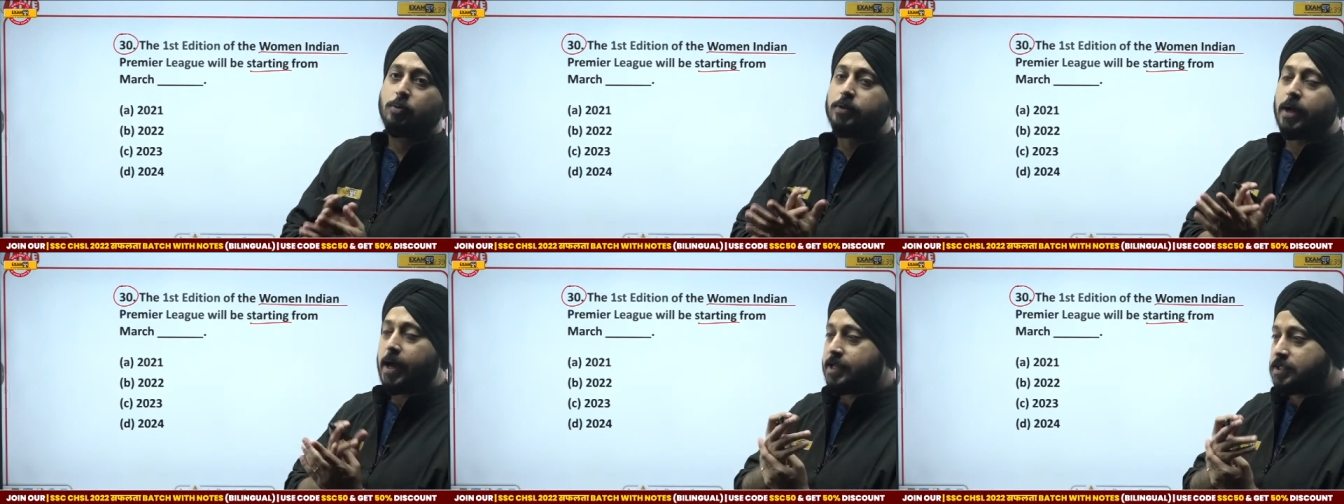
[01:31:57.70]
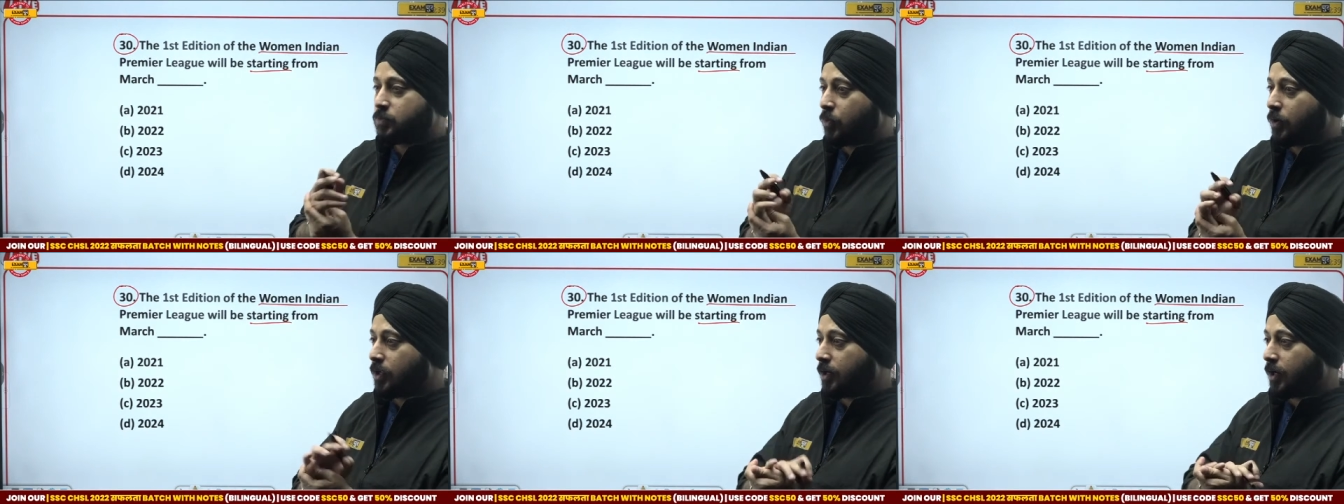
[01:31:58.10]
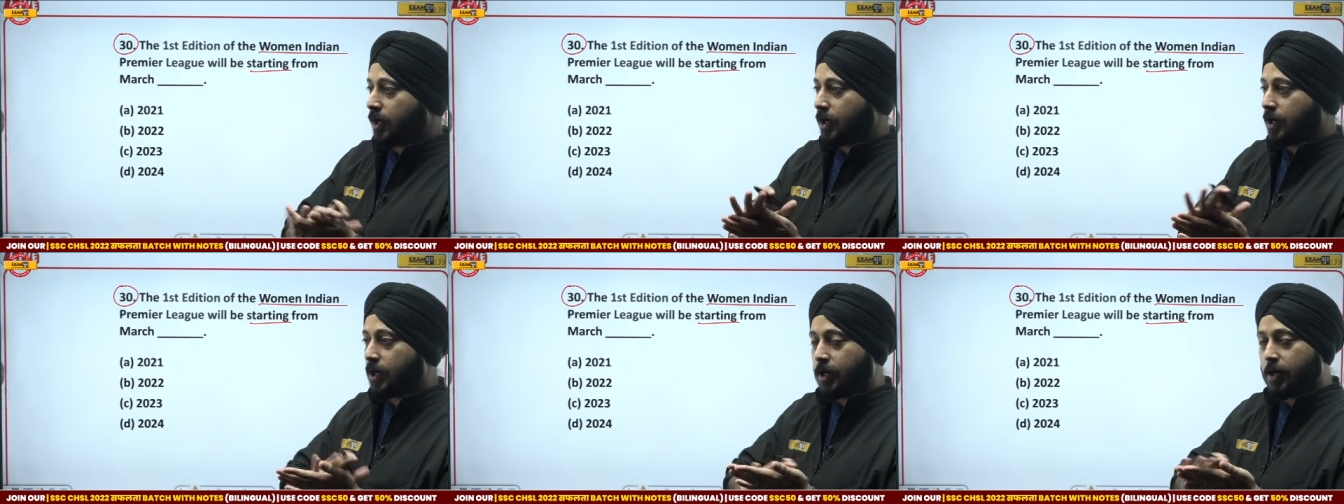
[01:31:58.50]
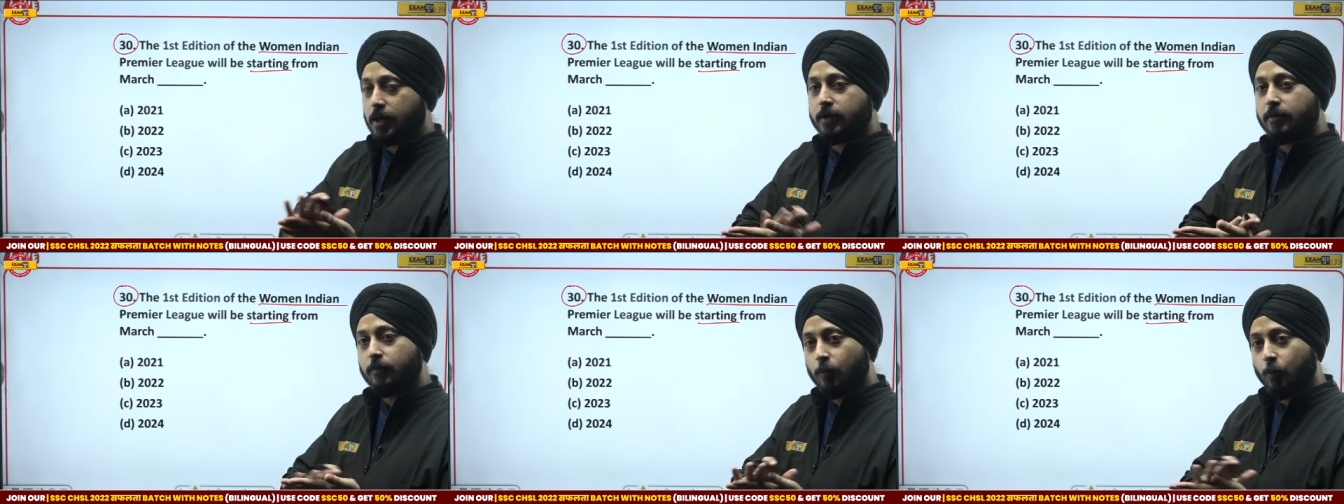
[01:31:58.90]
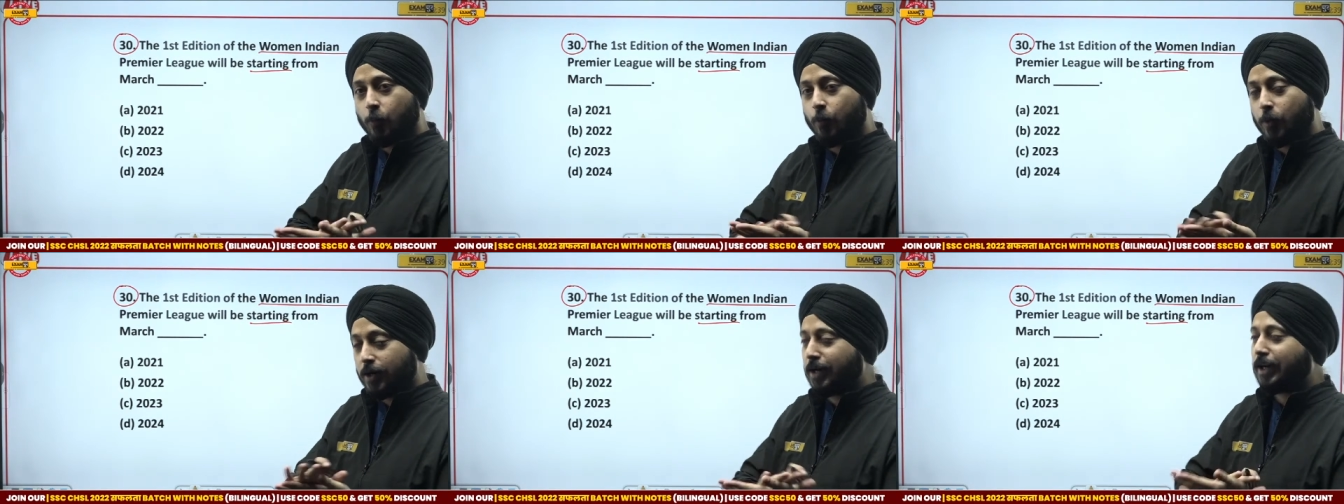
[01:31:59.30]
guys were uh,
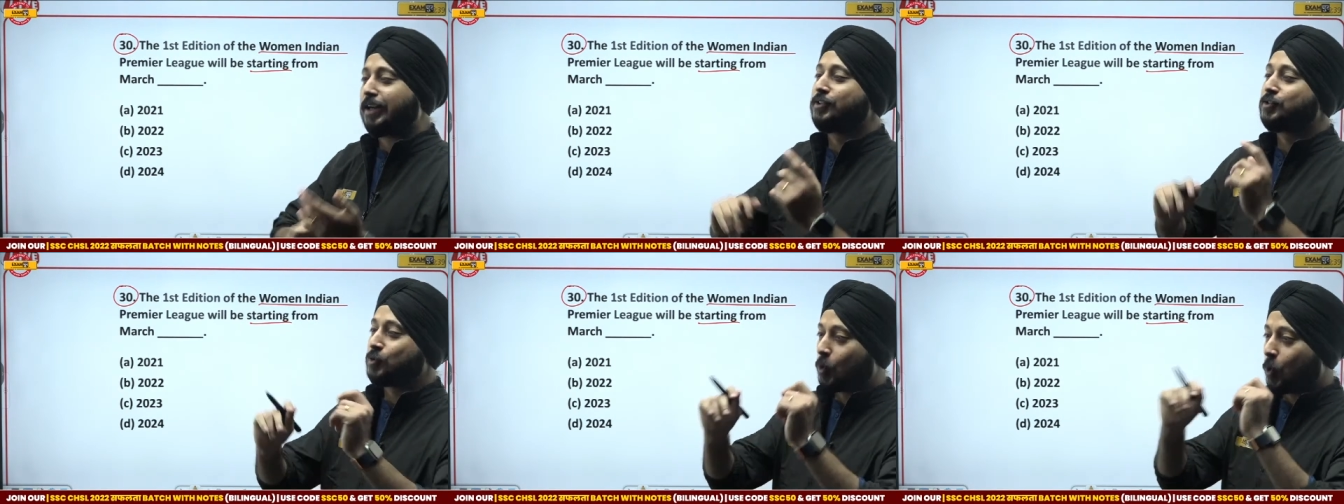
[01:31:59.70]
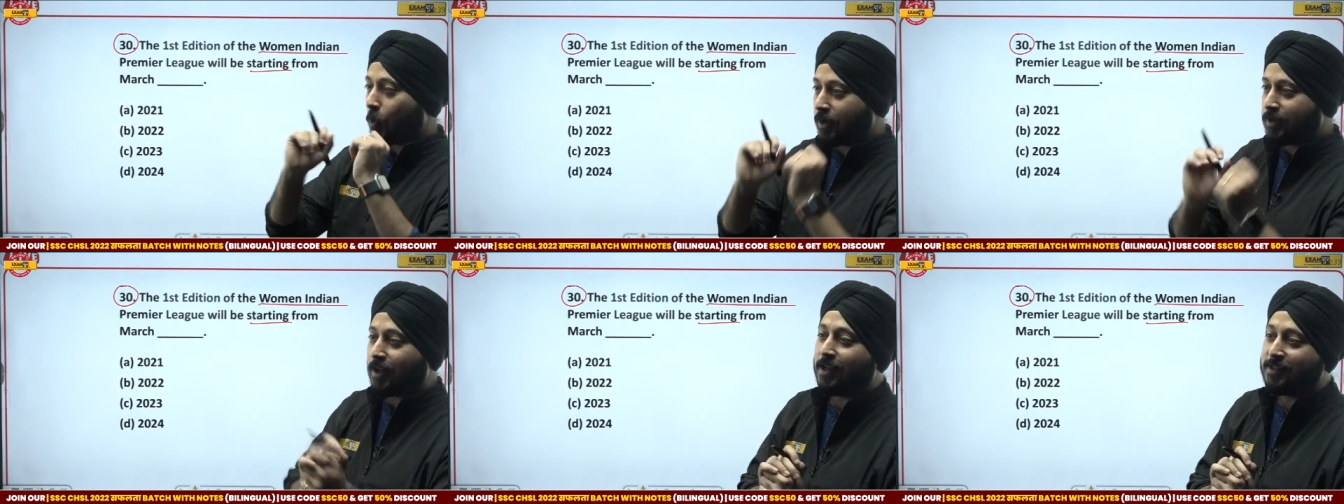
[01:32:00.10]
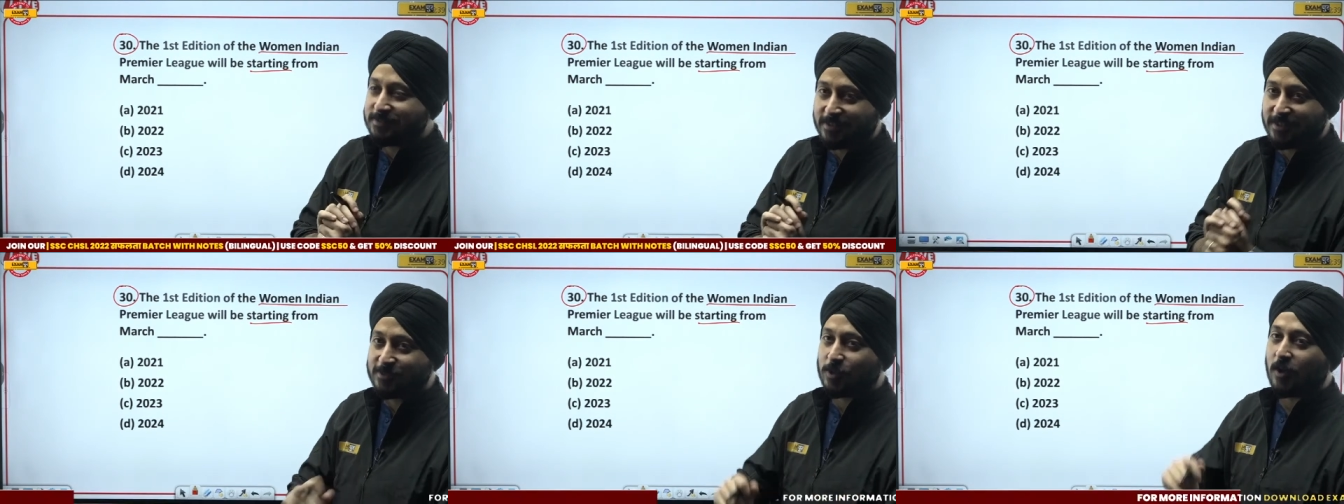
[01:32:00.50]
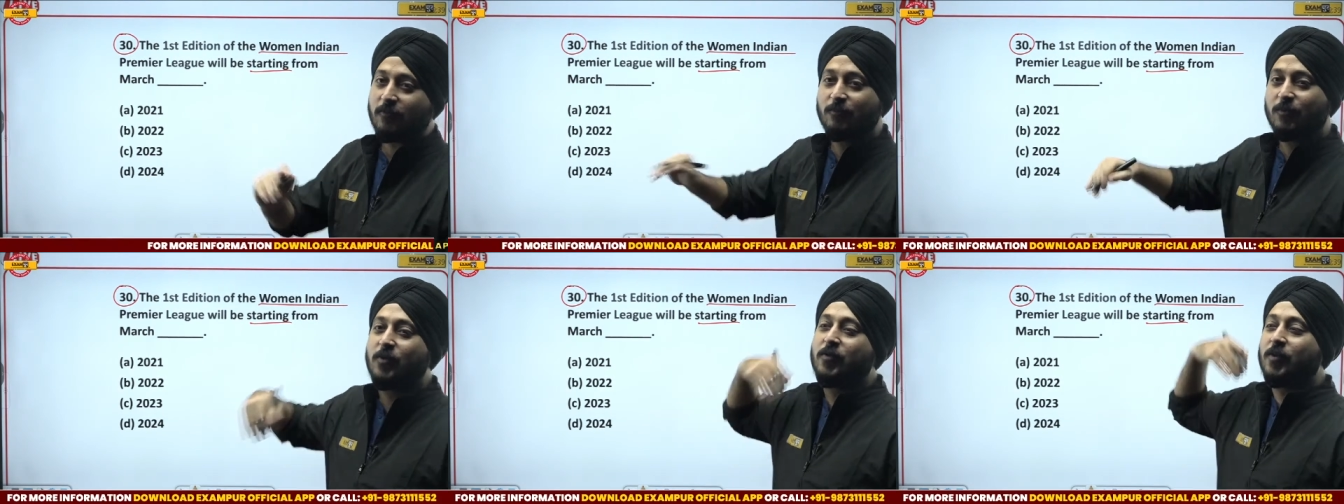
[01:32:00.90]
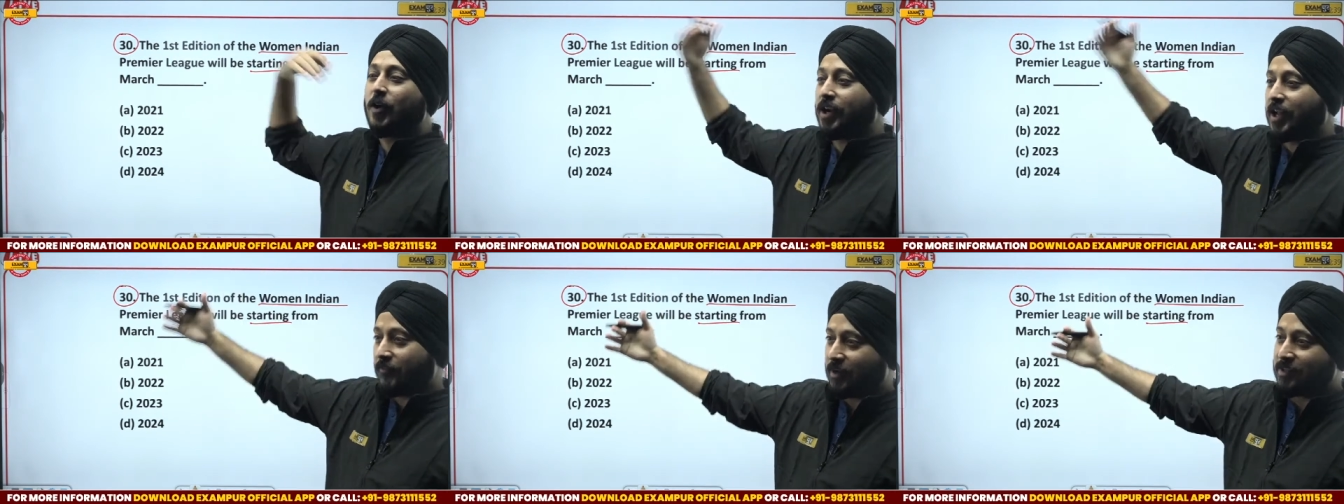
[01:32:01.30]
were a little slow in answering, so I've moved on.
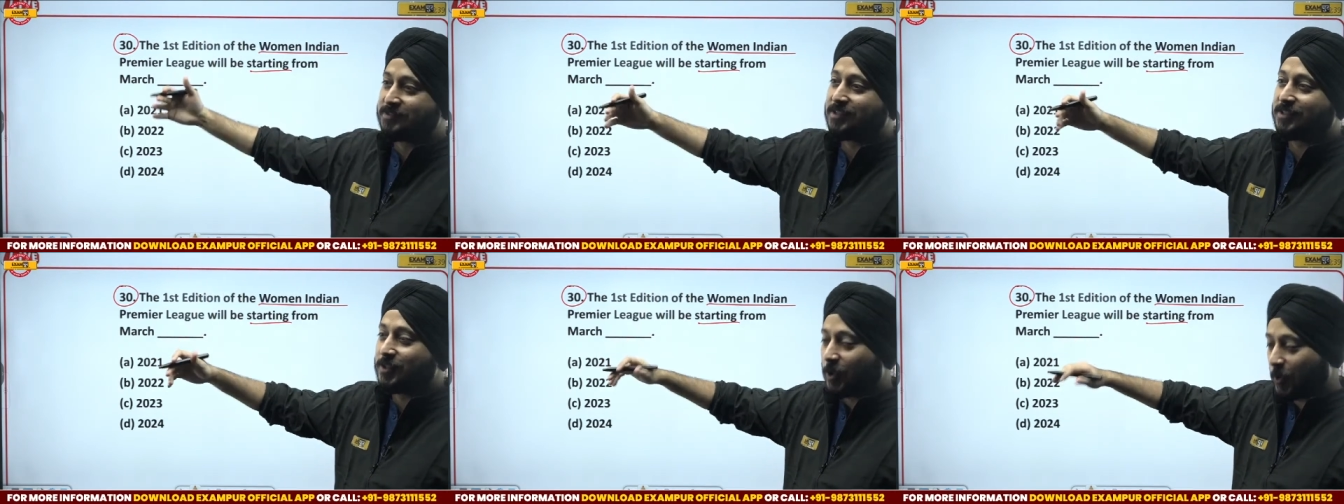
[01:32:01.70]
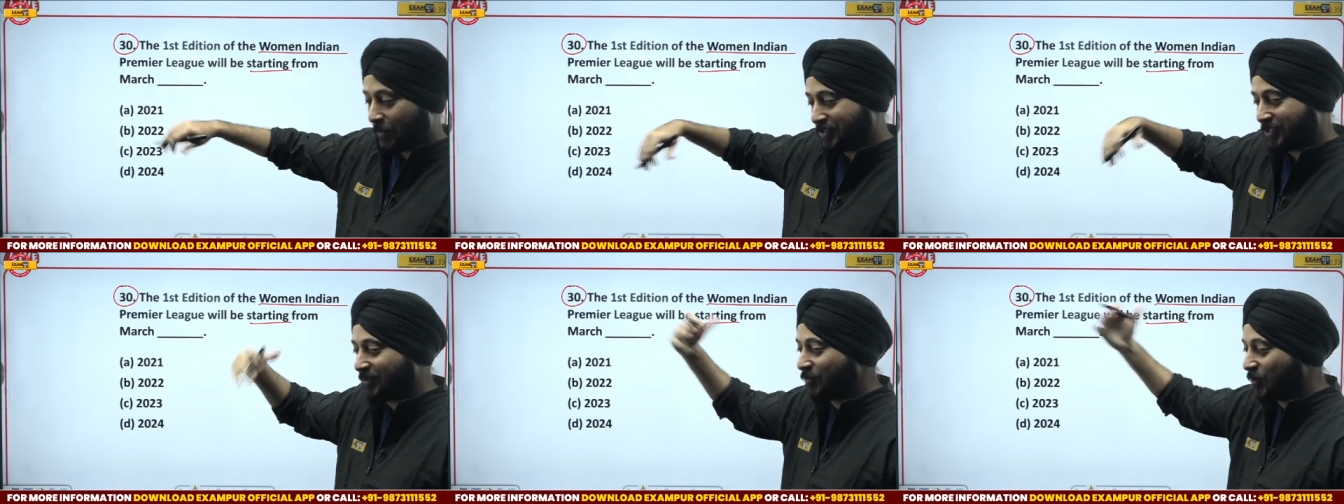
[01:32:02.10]
I've answered the question and